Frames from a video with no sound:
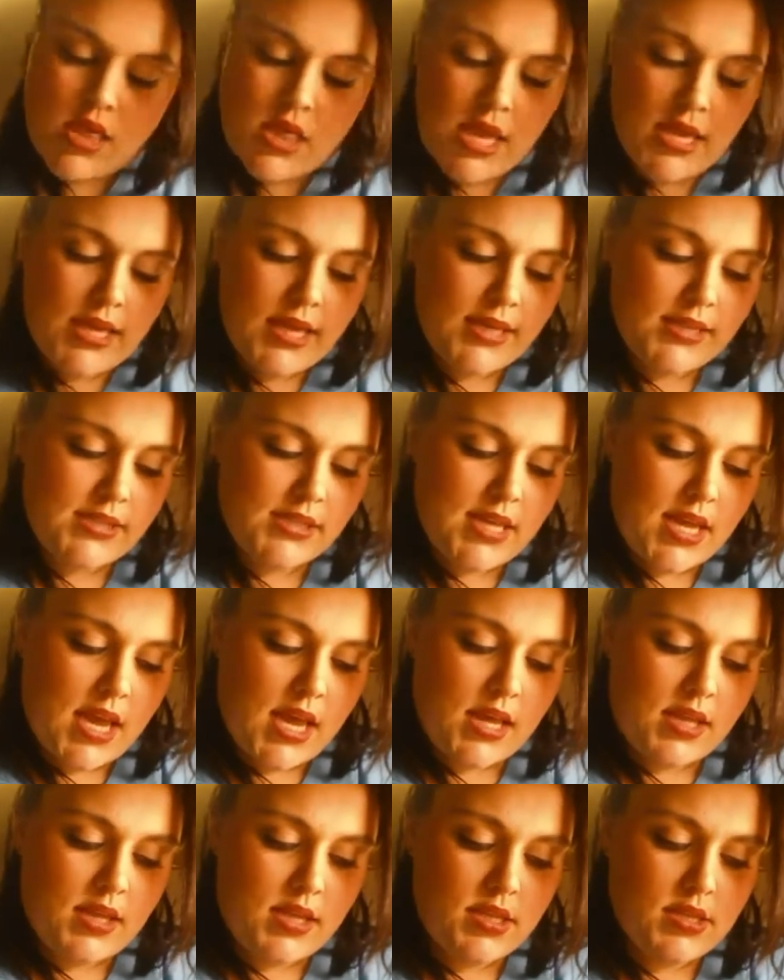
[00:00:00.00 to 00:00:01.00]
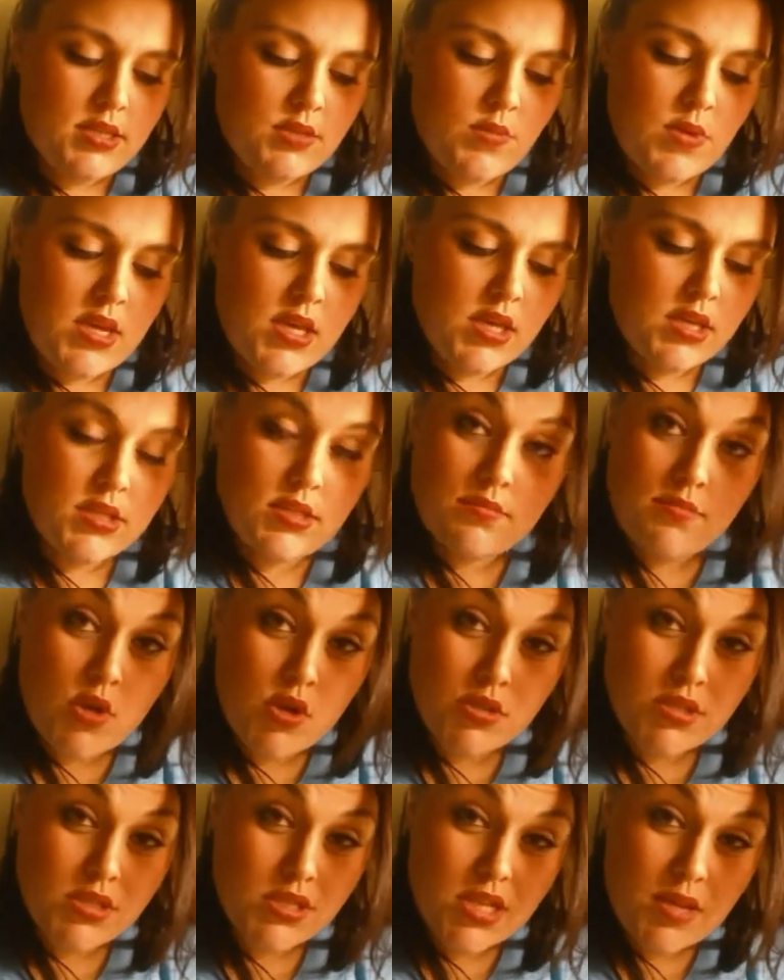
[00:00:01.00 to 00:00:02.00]
And like I said, this week is
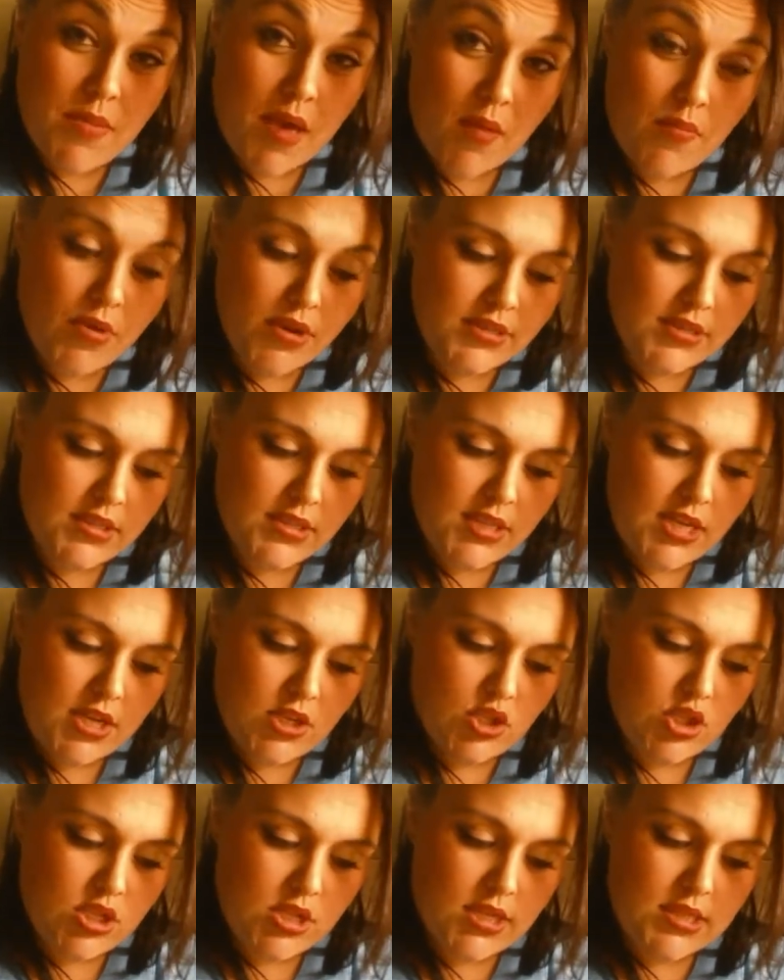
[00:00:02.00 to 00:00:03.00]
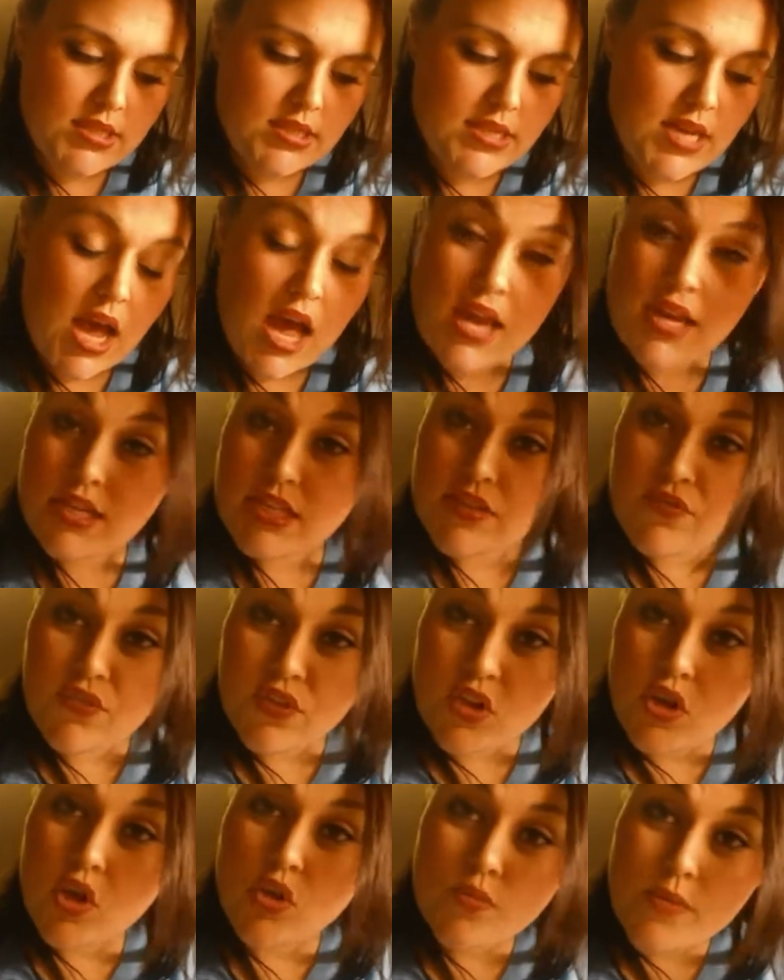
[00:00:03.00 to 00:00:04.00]
mostly about presentation. It's not a
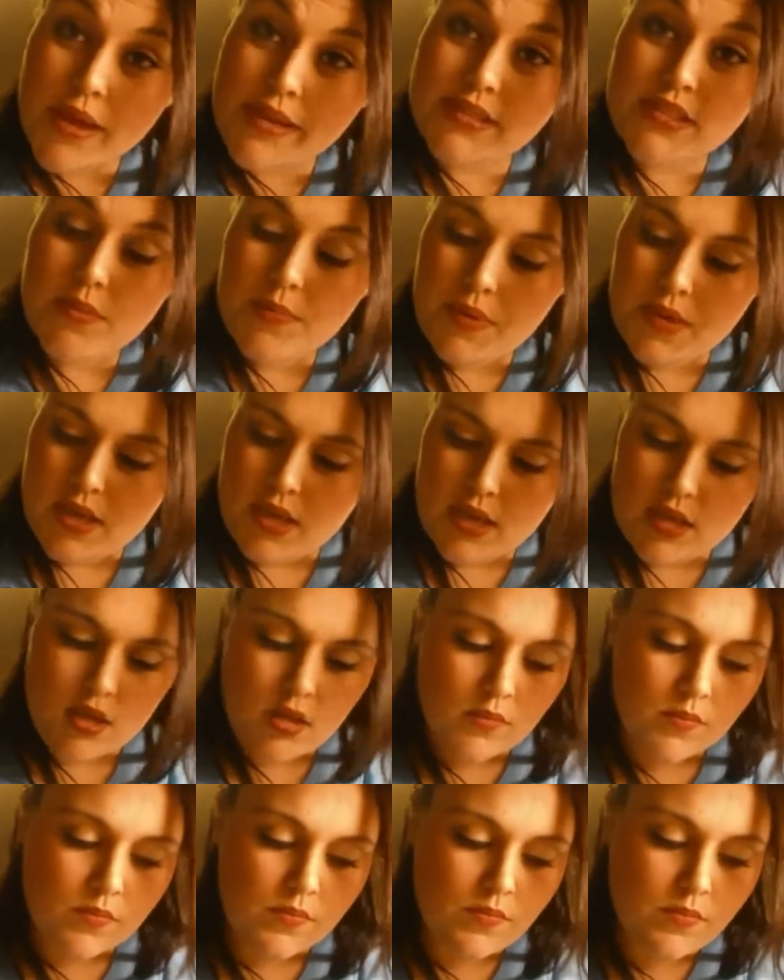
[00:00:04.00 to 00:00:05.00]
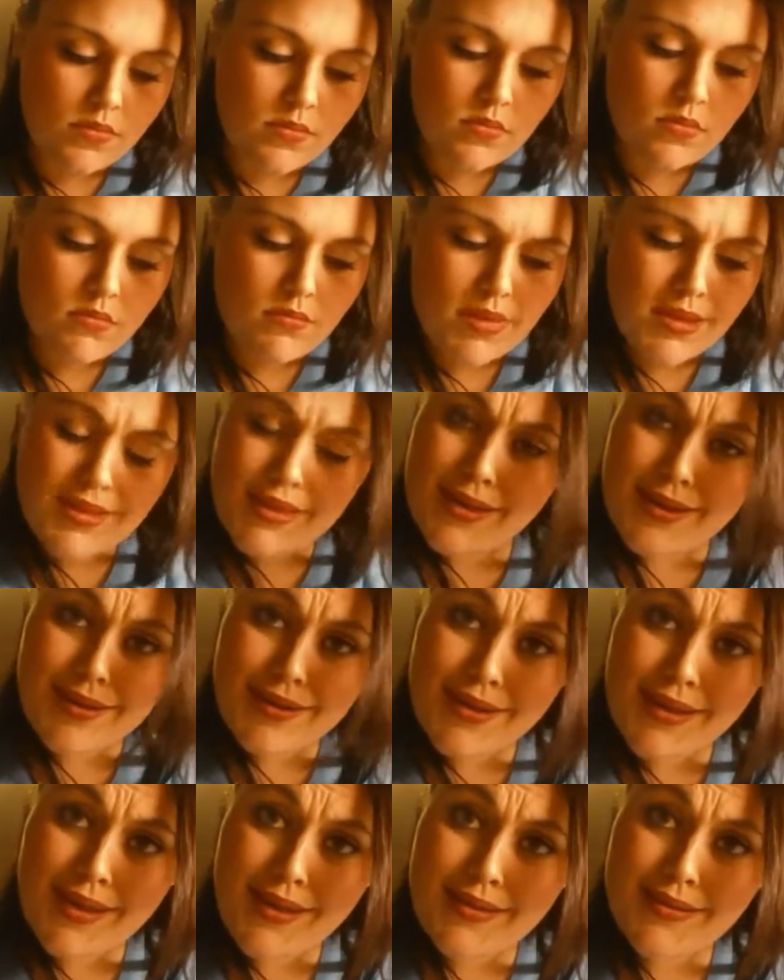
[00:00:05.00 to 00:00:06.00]
difficult recipe. But
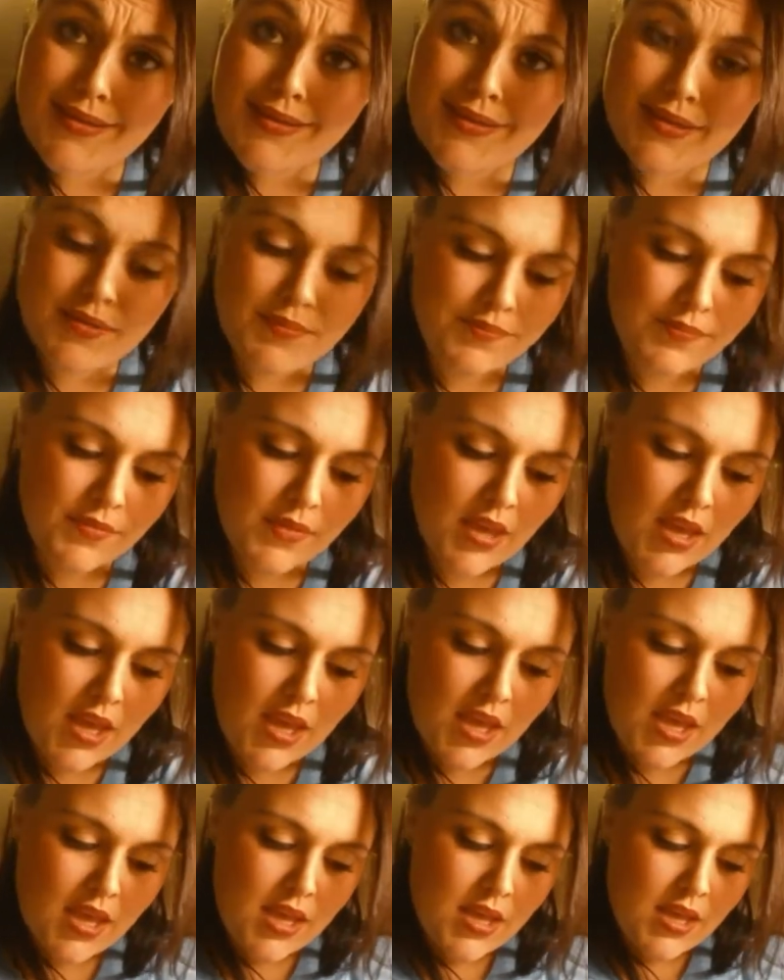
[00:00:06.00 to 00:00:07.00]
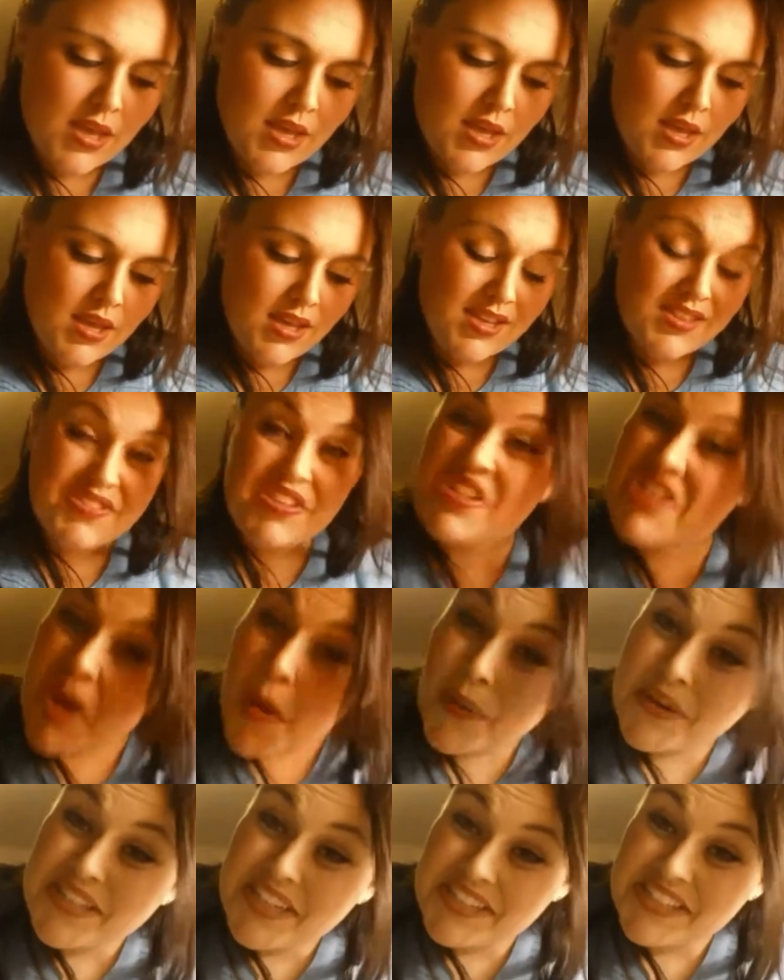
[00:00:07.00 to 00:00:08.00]
then again,
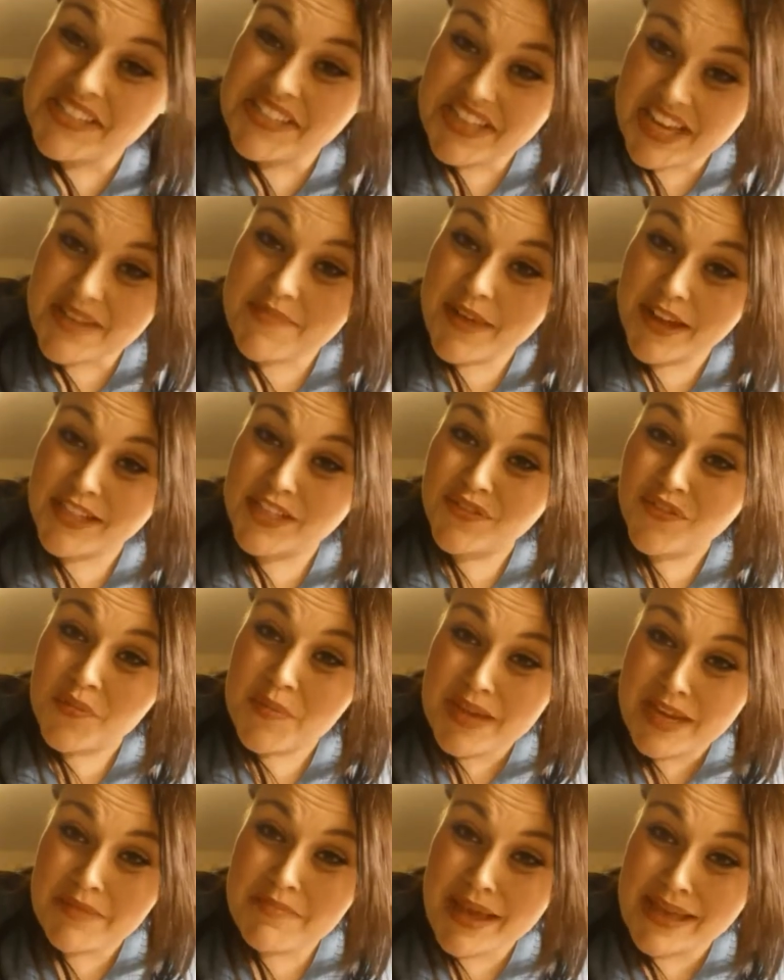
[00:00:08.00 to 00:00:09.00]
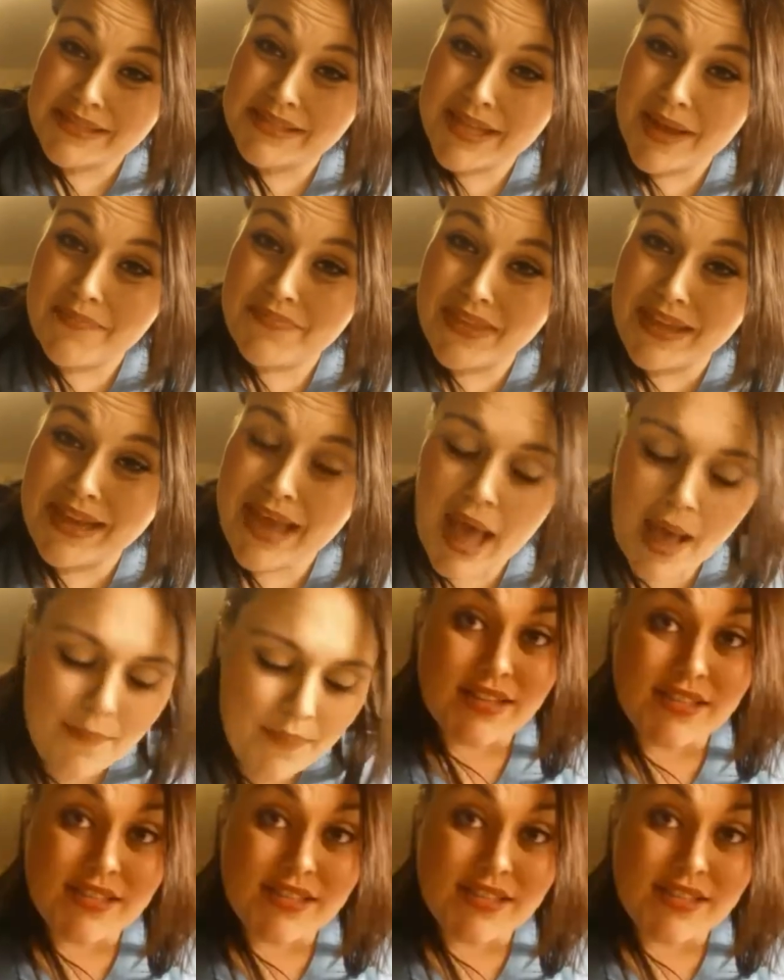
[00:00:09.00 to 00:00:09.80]
you know it doesn't take much for me to mess something up.